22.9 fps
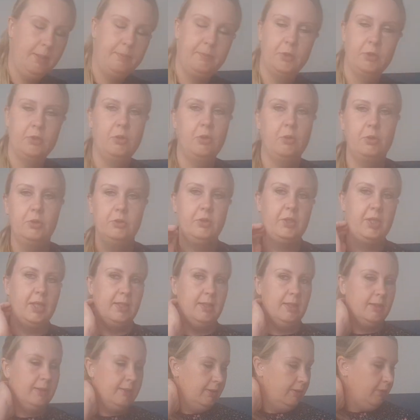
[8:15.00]
I'm not going to
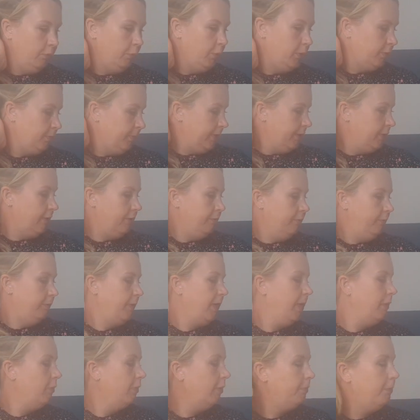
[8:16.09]
get it. It was my
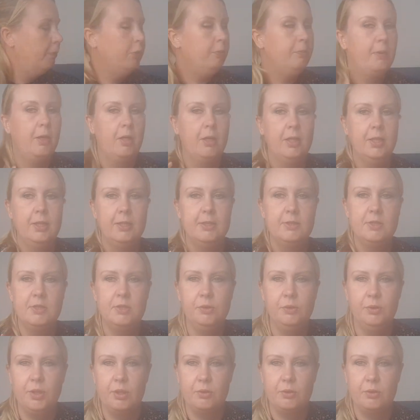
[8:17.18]
sunflower bookmark. It's still